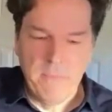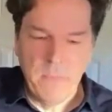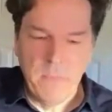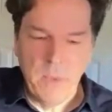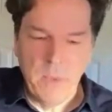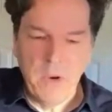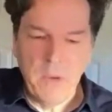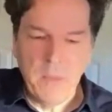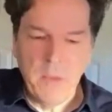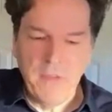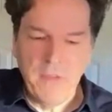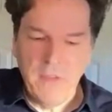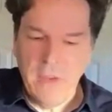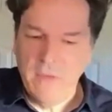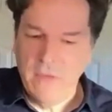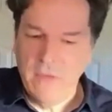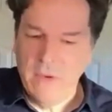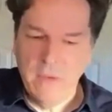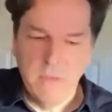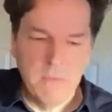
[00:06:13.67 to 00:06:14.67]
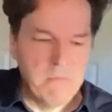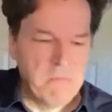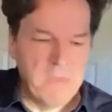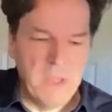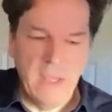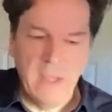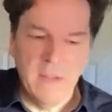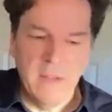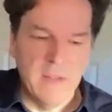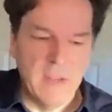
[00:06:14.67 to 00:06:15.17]
one of my favorite
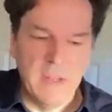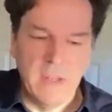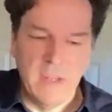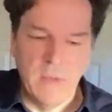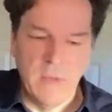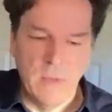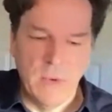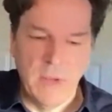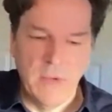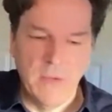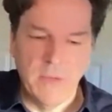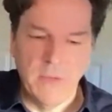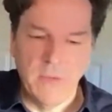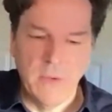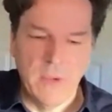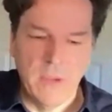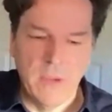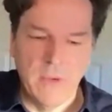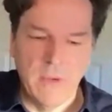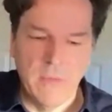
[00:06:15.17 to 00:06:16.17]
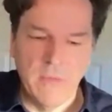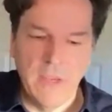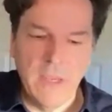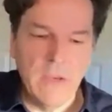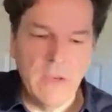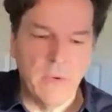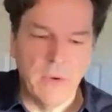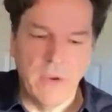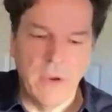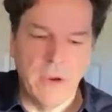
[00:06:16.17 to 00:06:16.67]
gigs I did when I was doing
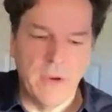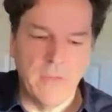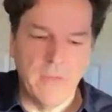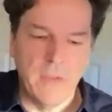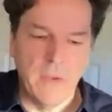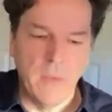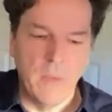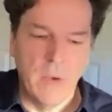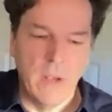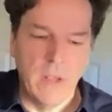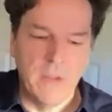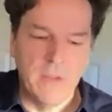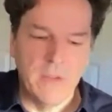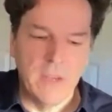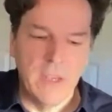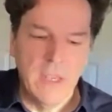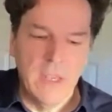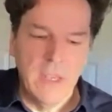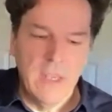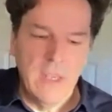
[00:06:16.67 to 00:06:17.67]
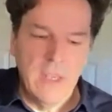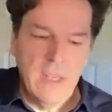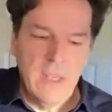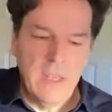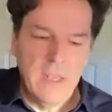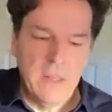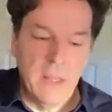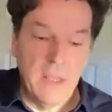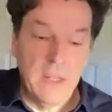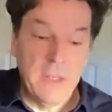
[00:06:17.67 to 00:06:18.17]
fight choreography was
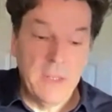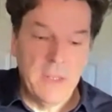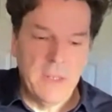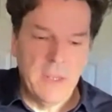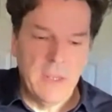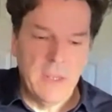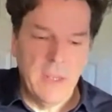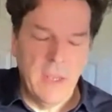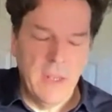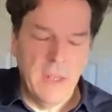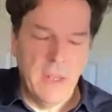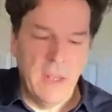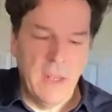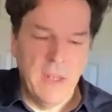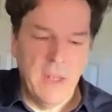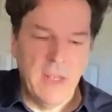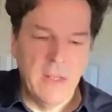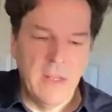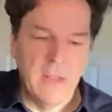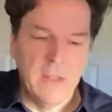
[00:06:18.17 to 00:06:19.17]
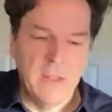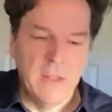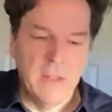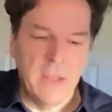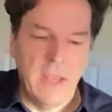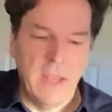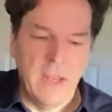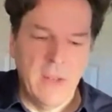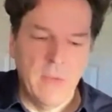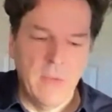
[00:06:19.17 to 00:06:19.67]
in London, in
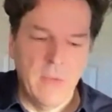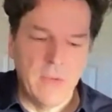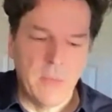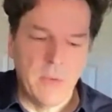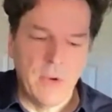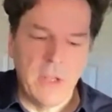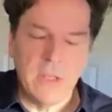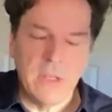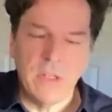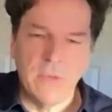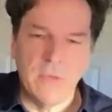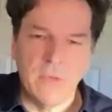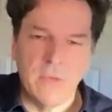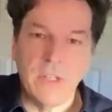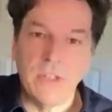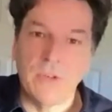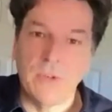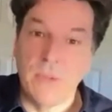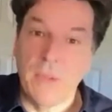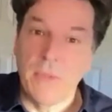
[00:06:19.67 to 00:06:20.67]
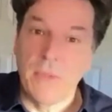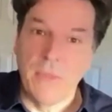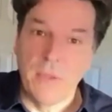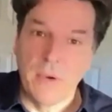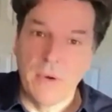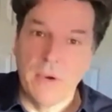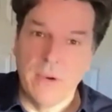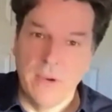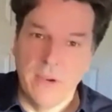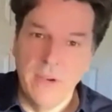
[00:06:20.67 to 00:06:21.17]
England, and it was a production of Richard
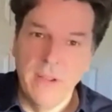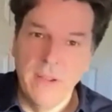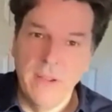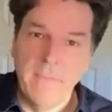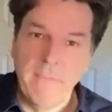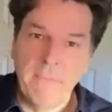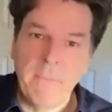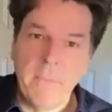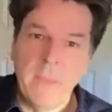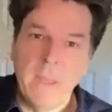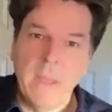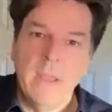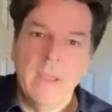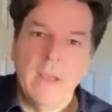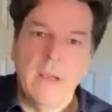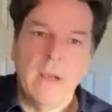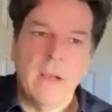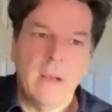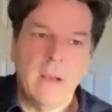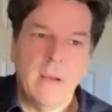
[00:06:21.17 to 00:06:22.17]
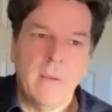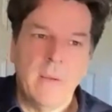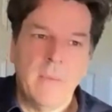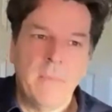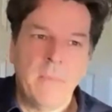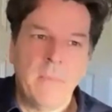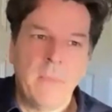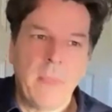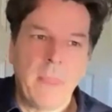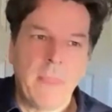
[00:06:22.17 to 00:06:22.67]
III,
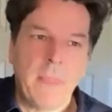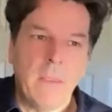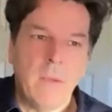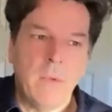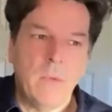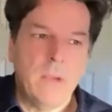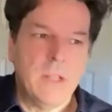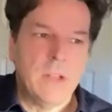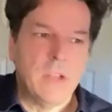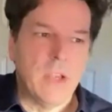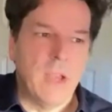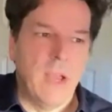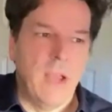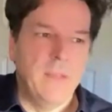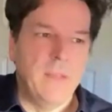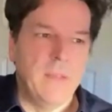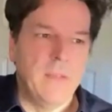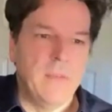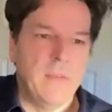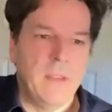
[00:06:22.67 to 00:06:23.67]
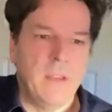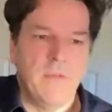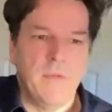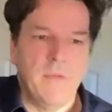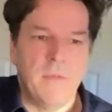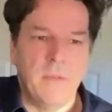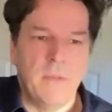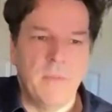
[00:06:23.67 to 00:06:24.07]
um, which if